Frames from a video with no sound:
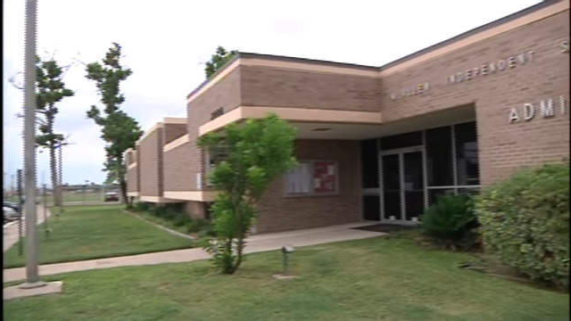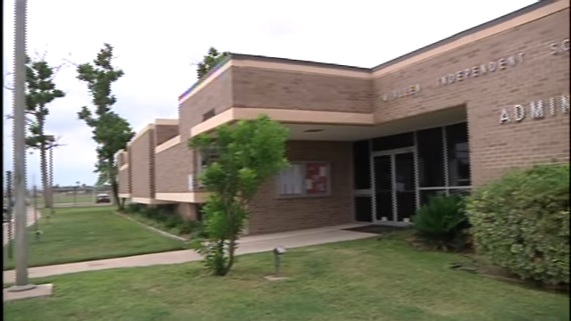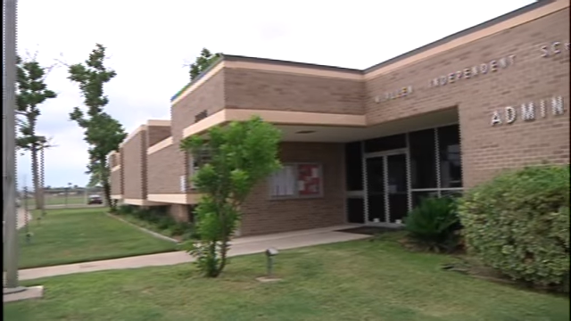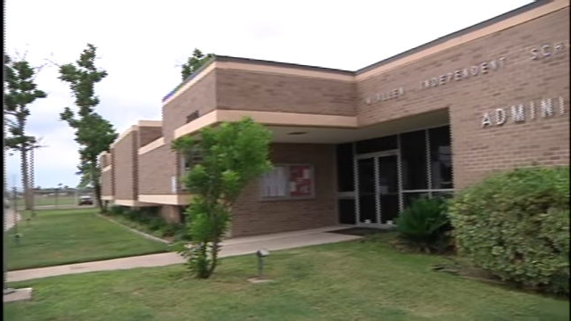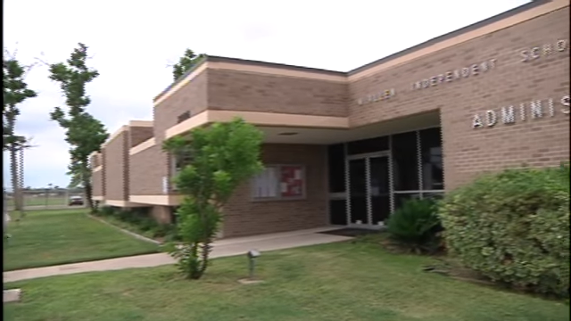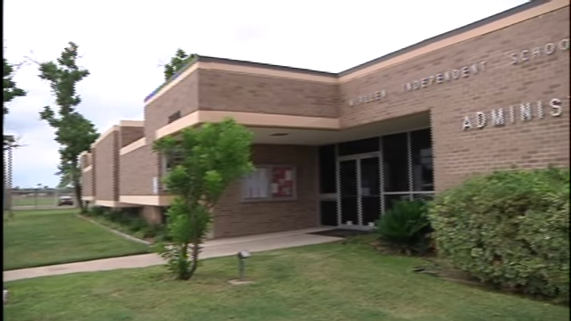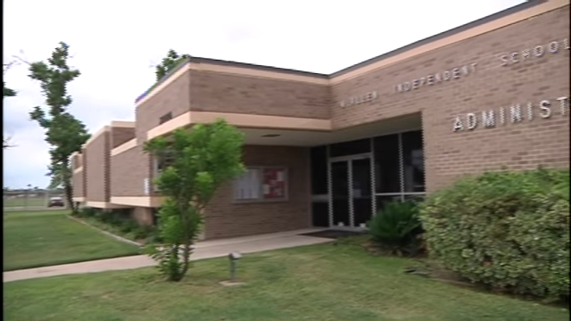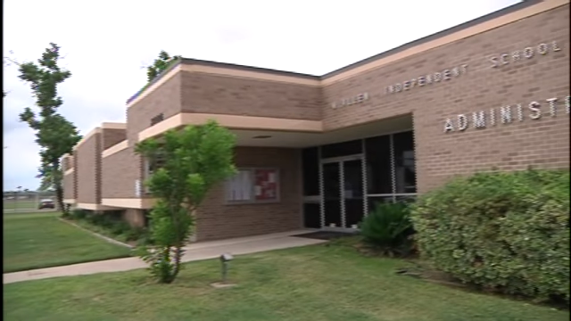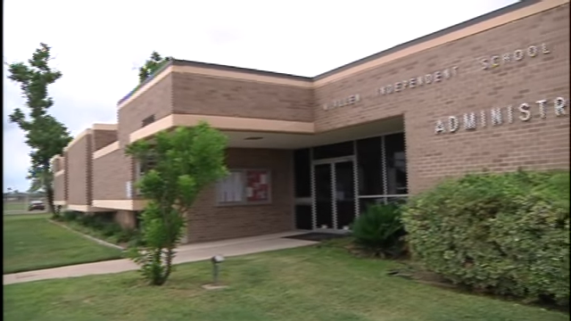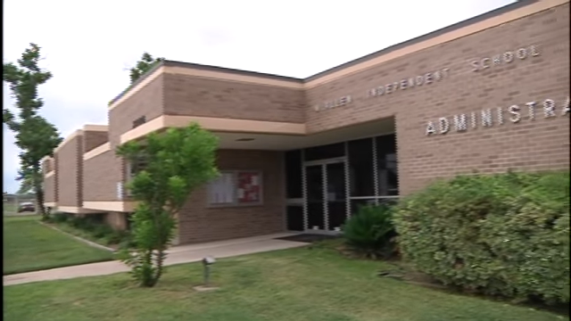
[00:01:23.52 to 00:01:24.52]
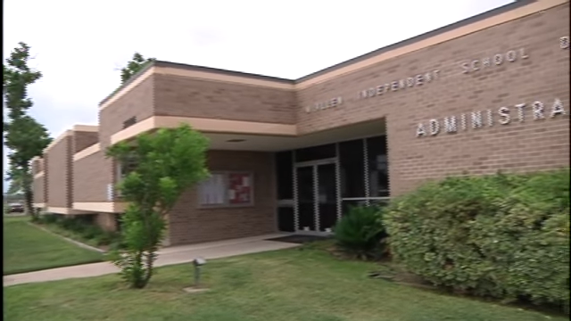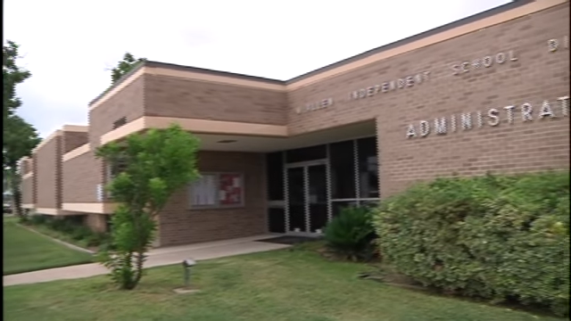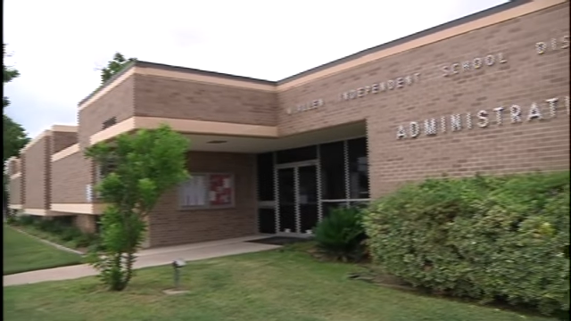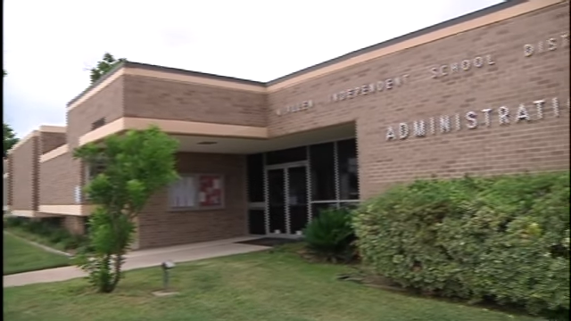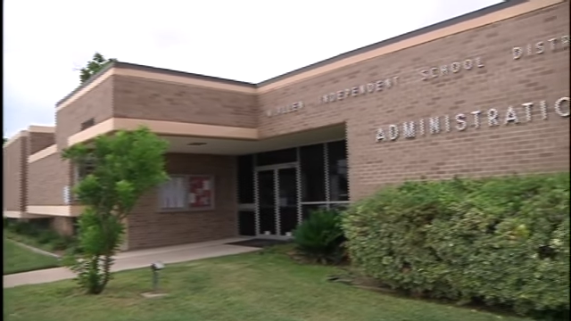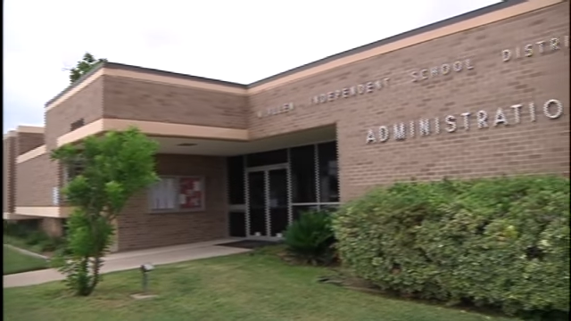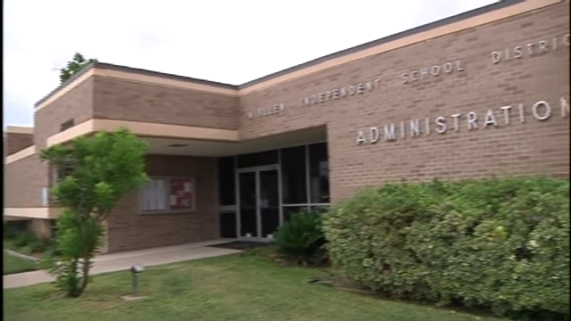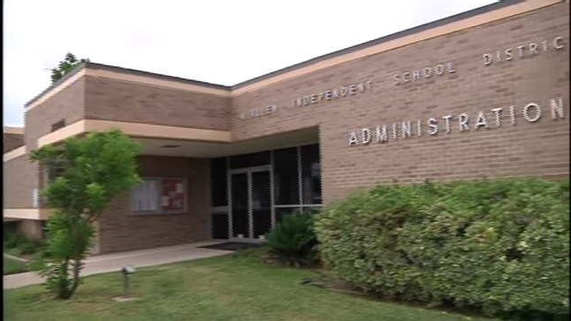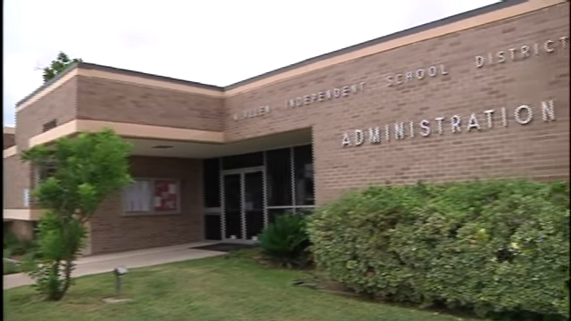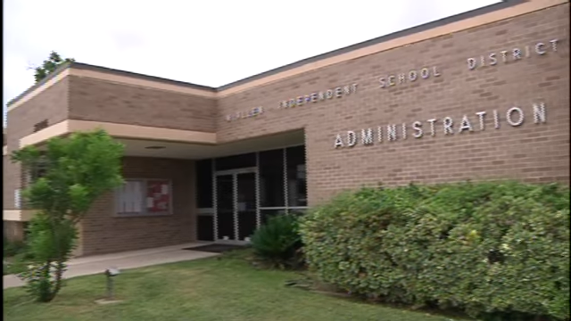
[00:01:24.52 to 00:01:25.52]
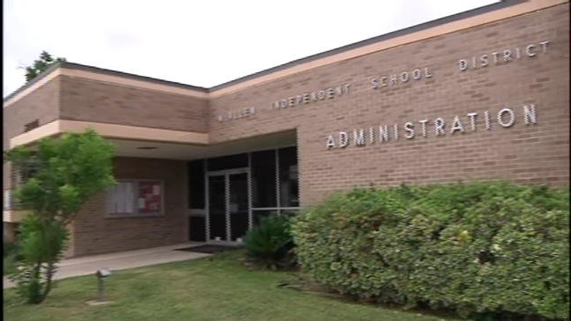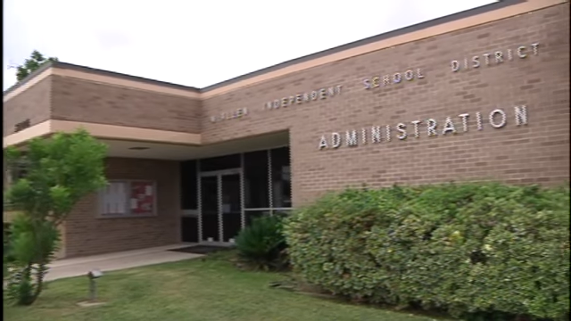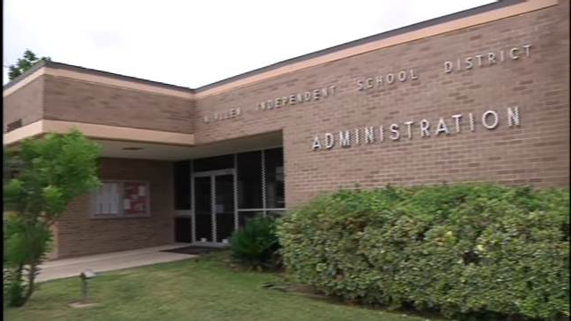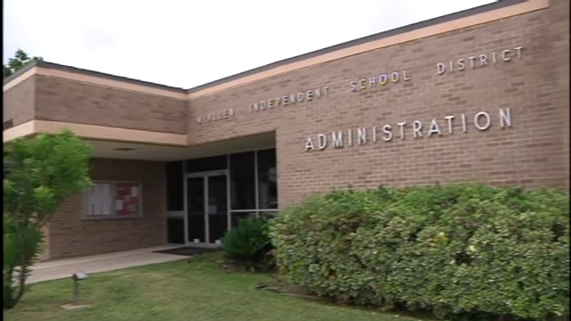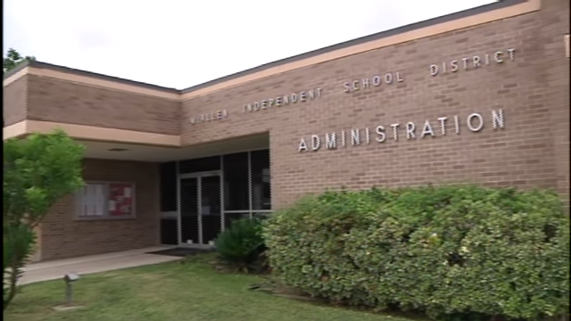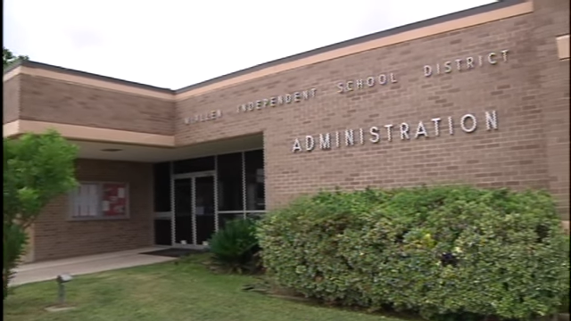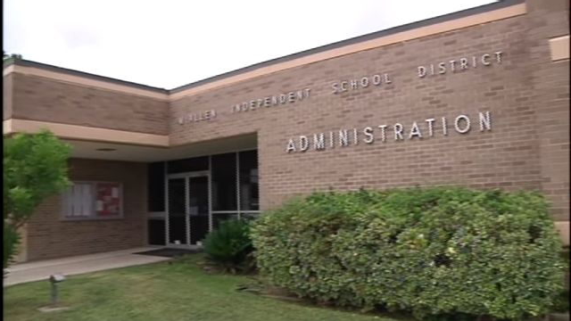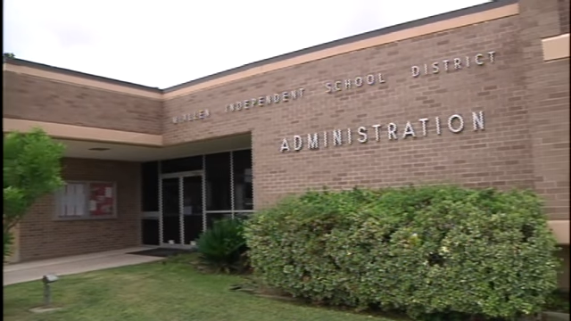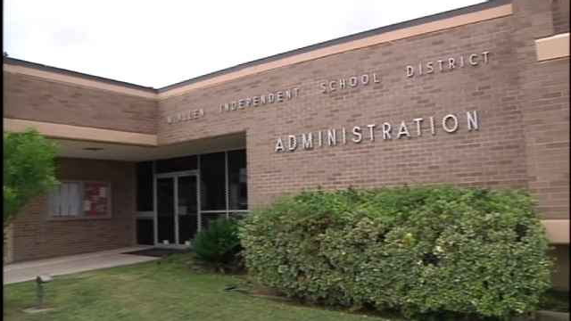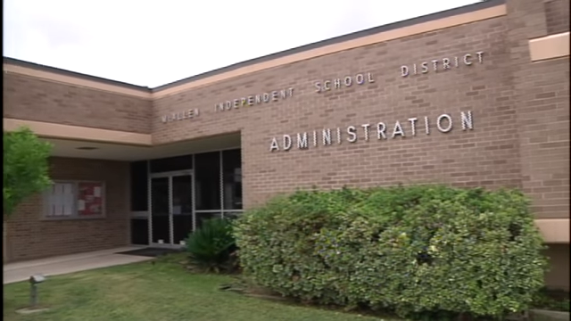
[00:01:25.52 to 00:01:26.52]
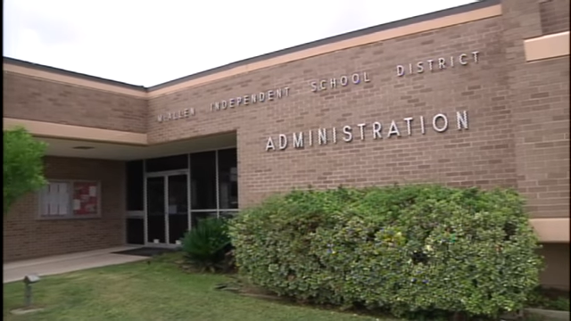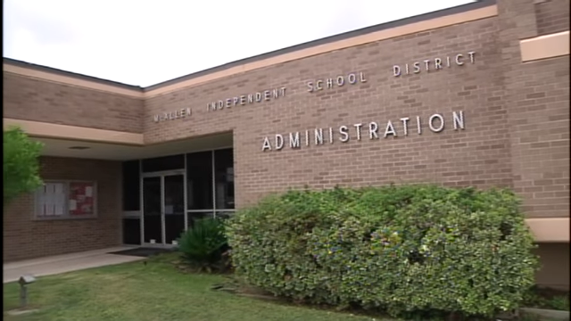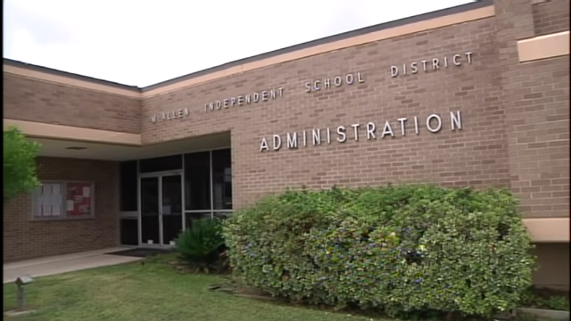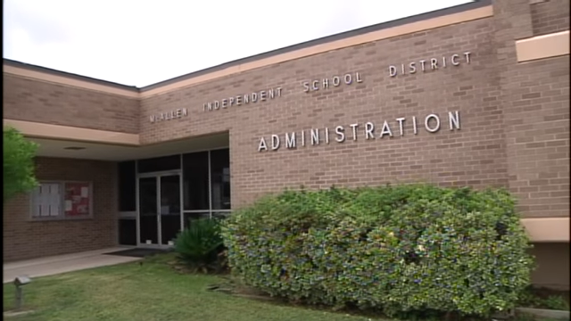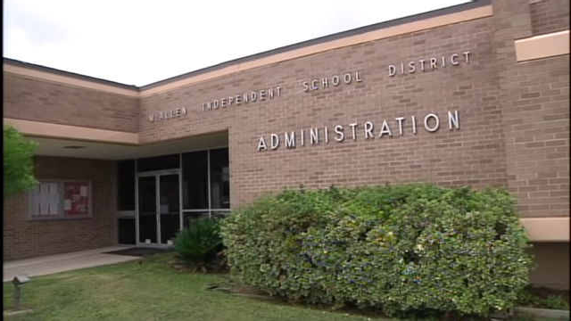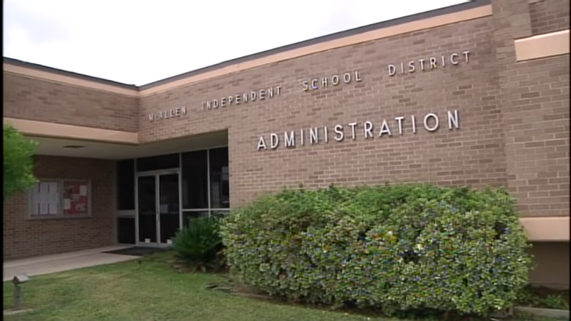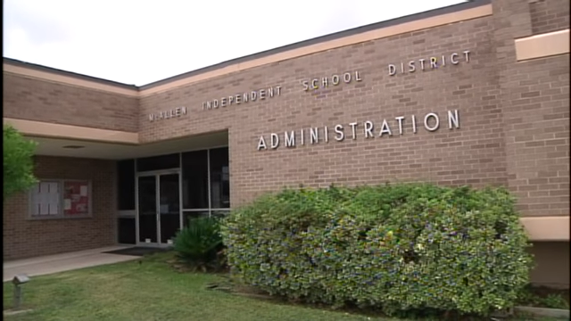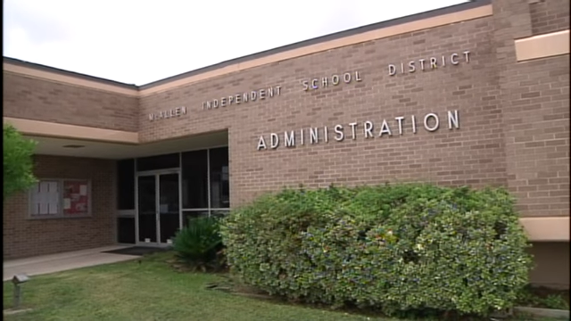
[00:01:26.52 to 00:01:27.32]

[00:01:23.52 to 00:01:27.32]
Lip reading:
(no speaker visible)